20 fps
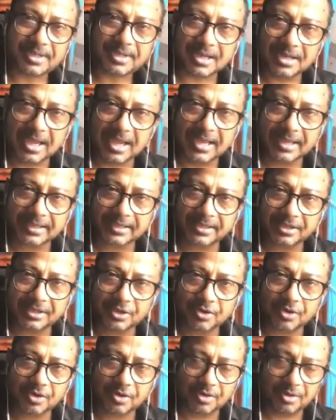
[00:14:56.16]
like, you
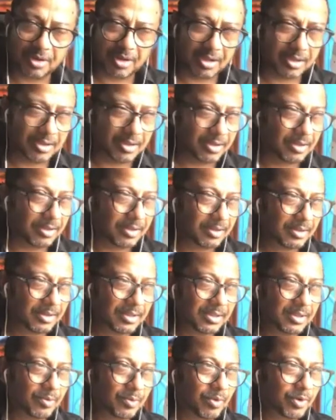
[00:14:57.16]
know,
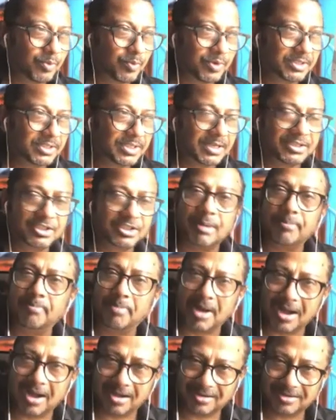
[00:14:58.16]
what was the
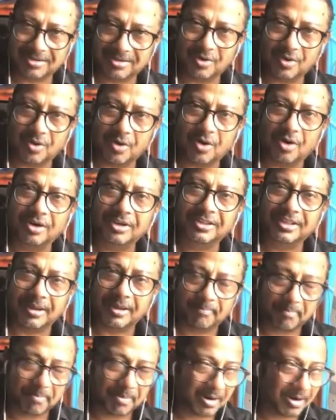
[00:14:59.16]
chapak or
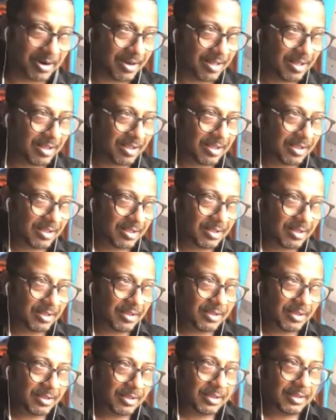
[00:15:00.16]
thappar.
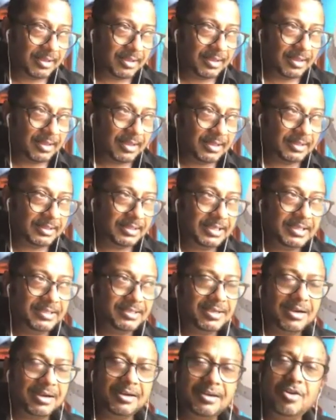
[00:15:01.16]

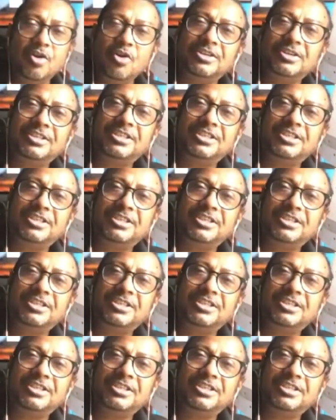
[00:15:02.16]
These are not